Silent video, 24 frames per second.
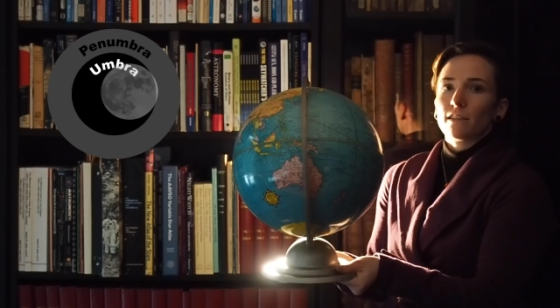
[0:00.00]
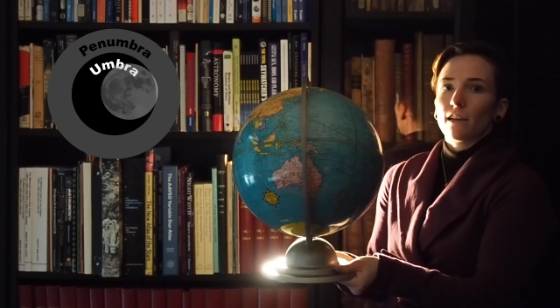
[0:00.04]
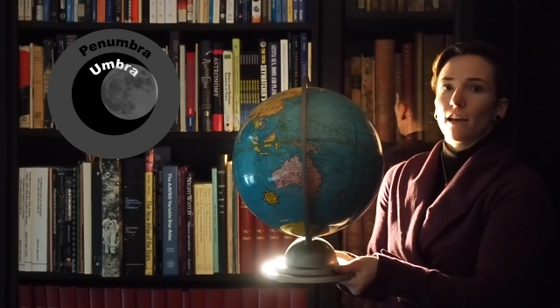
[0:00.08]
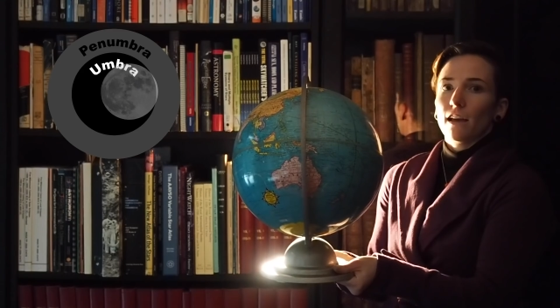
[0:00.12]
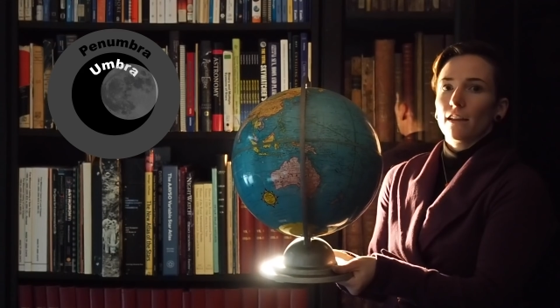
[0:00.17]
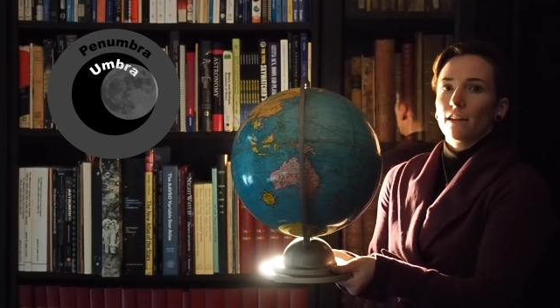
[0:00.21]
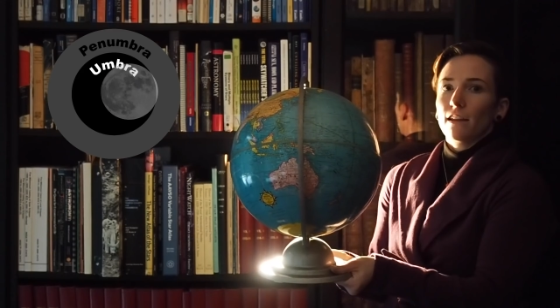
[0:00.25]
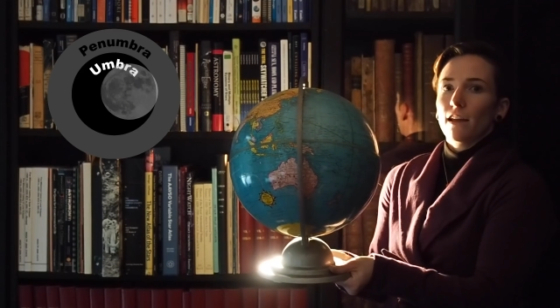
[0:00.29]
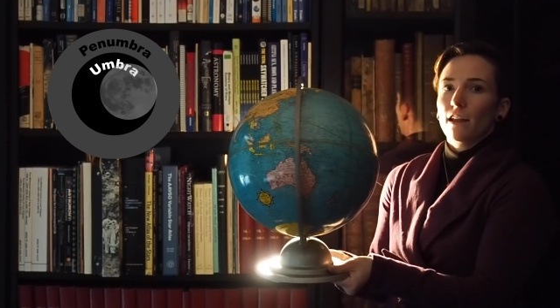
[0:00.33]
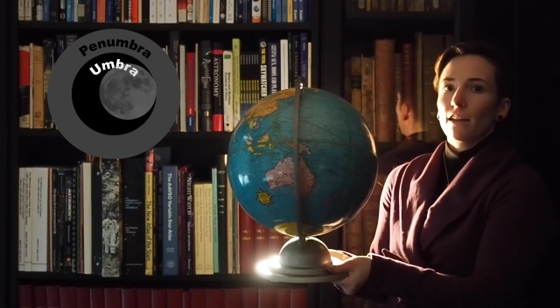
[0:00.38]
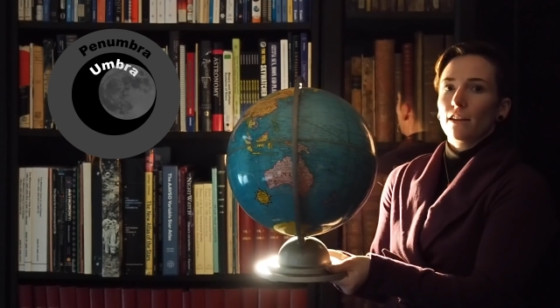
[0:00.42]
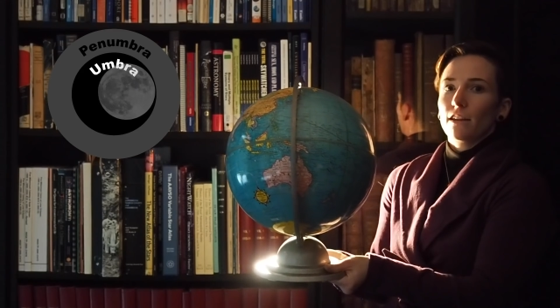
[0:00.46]

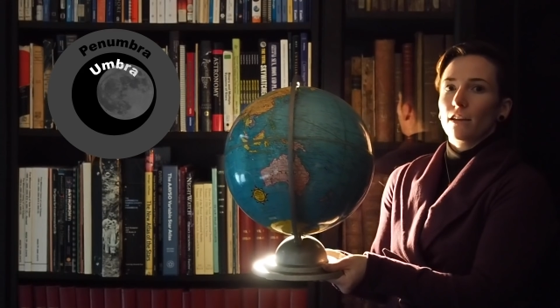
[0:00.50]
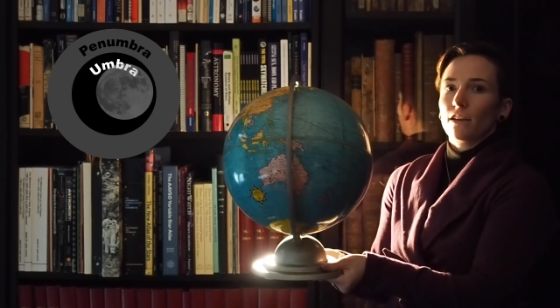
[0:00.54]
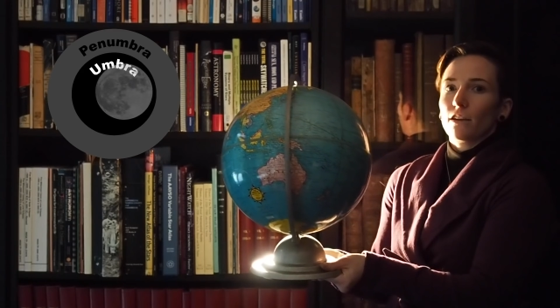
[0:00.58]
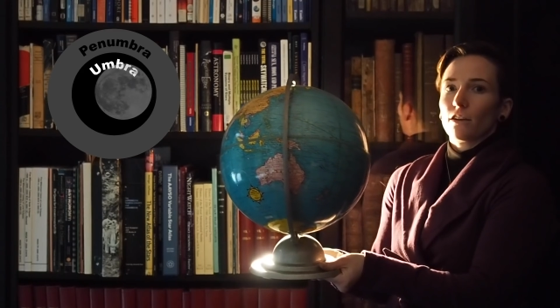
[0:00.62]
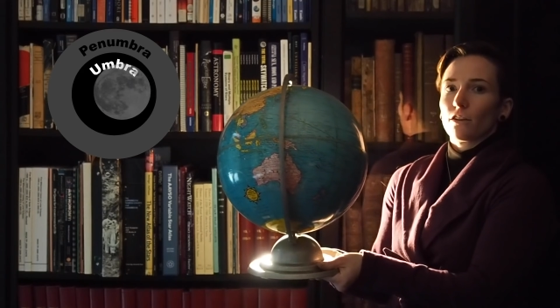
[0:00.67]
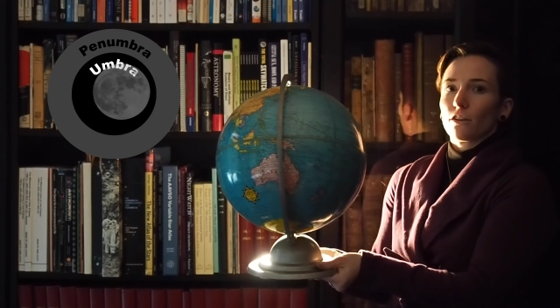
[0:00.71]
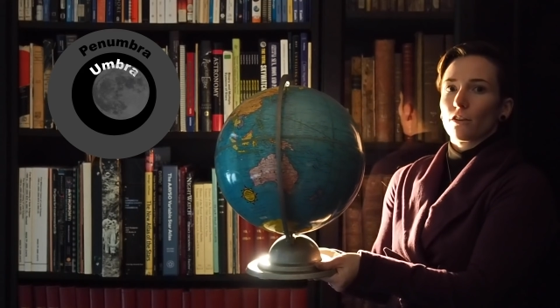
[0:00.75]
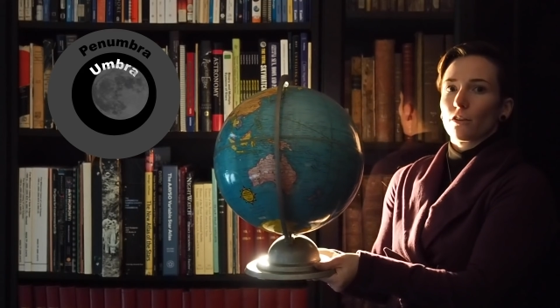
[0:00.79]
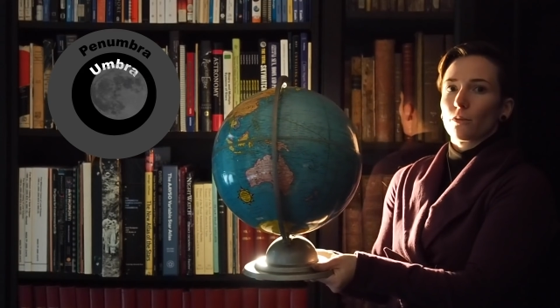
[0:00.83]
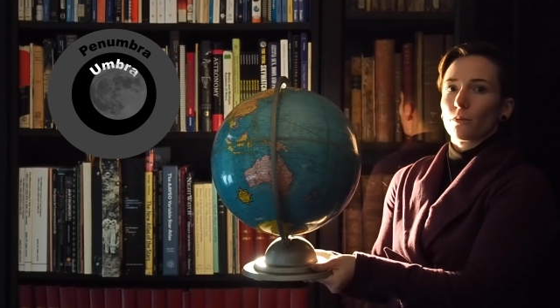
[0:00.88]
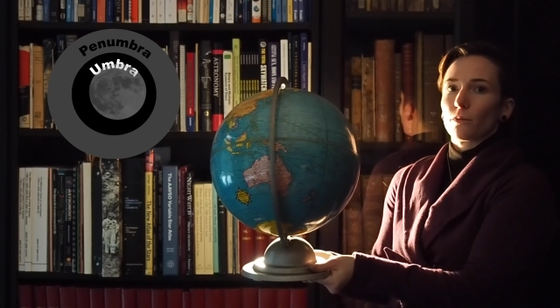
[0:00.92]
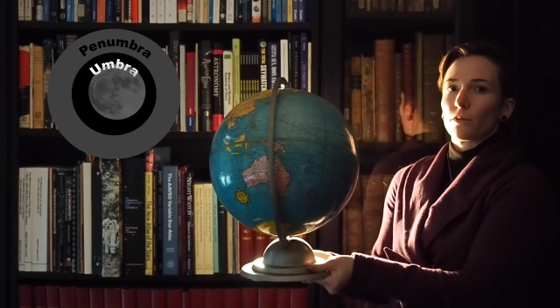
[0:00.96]
and then the
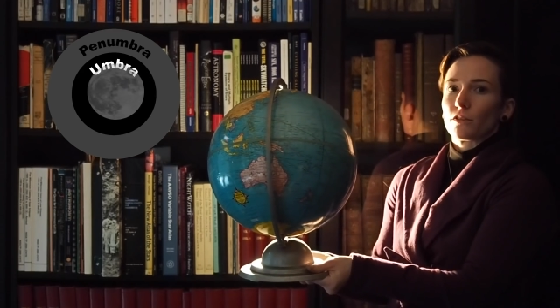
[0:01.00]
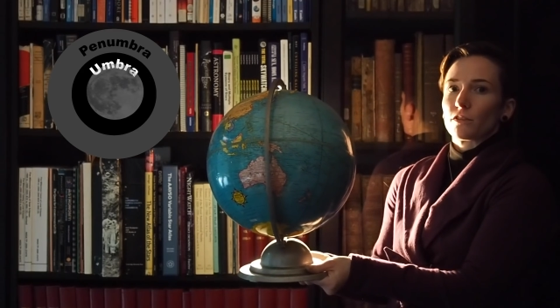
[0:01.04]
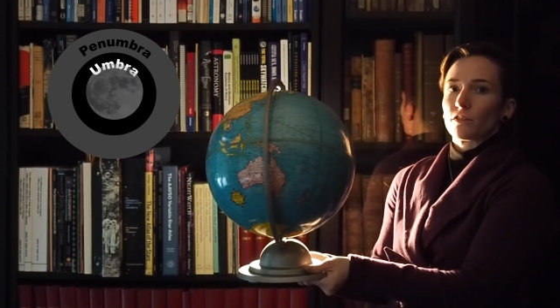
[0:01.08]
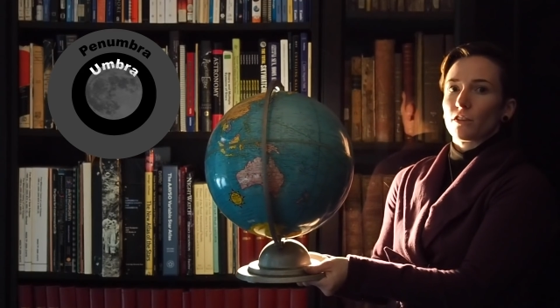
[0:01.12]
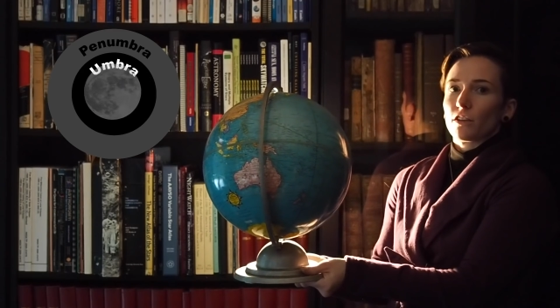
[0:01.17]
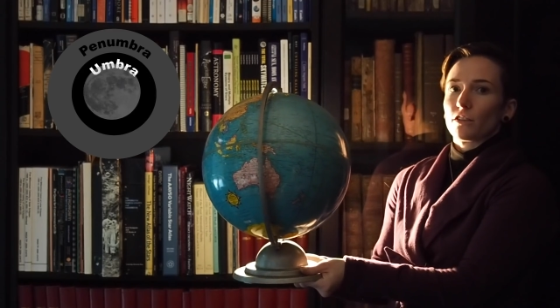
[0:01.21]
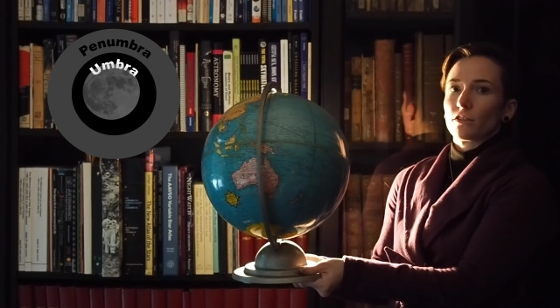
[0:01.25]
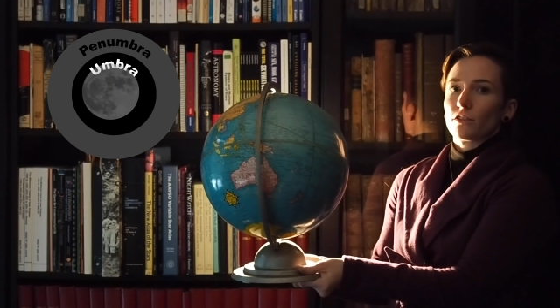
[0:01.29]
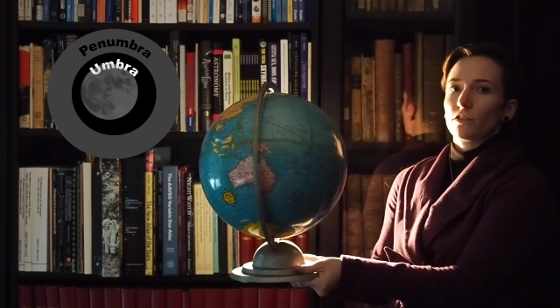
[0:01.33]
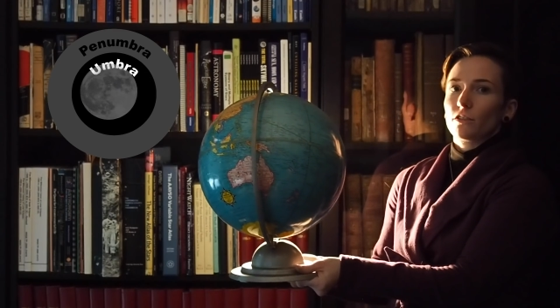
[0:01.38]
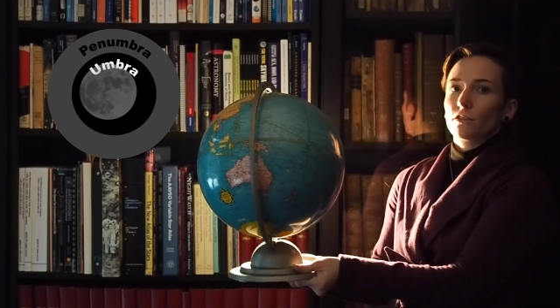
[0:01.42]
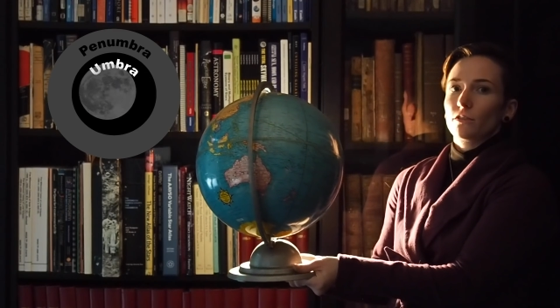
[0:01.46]
earth will
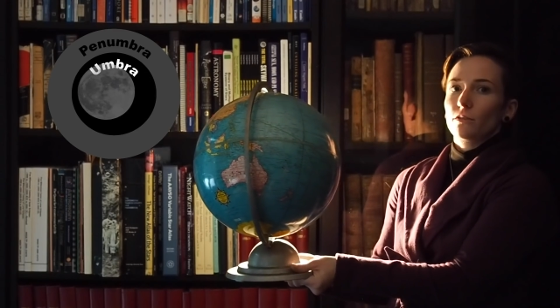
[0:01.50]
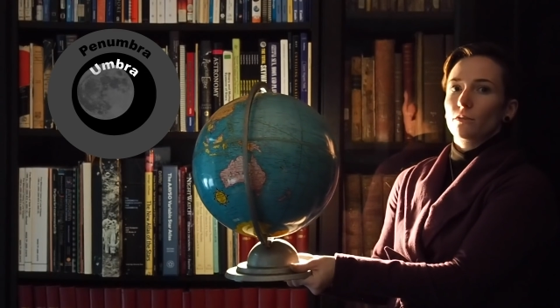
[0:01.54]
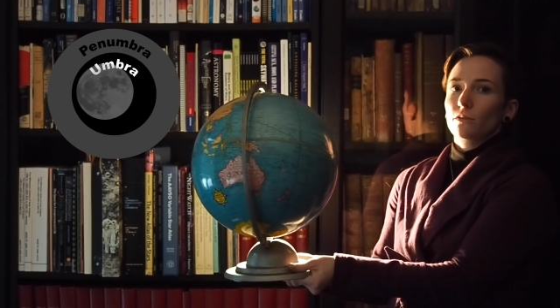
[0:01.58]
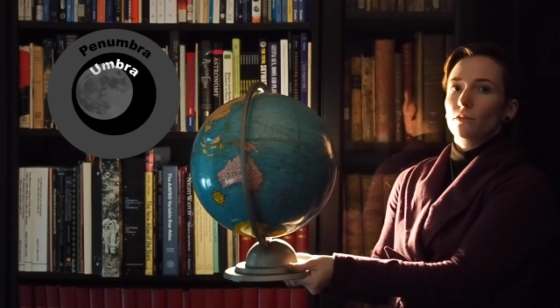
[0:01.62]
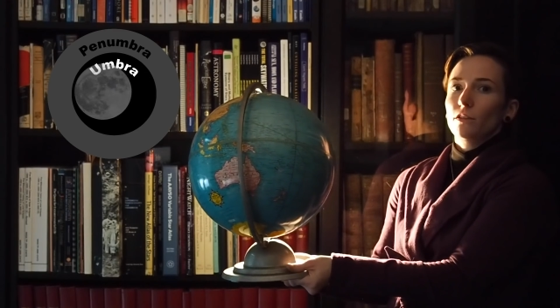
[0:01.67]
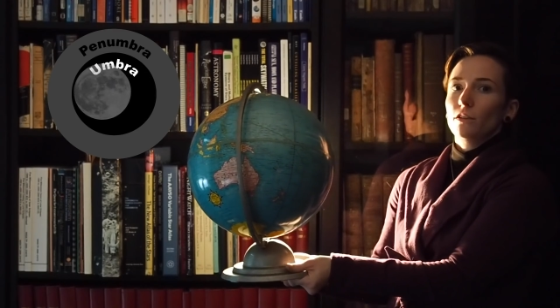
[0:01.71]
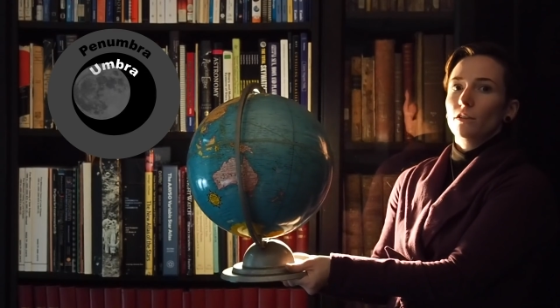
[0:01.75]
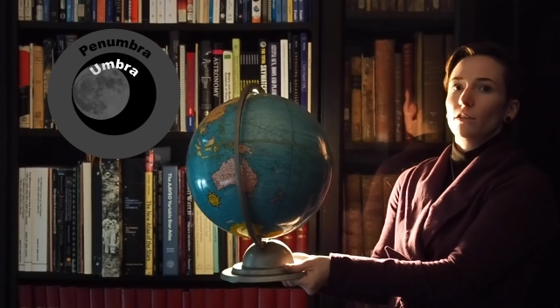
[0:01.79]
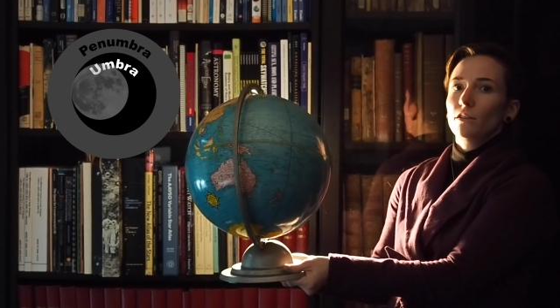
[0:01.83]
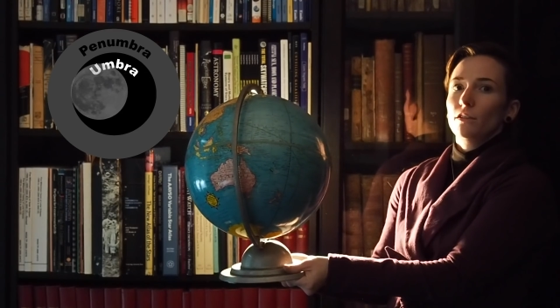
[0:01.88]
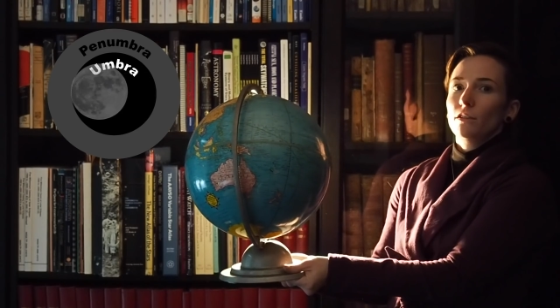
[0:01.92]
start to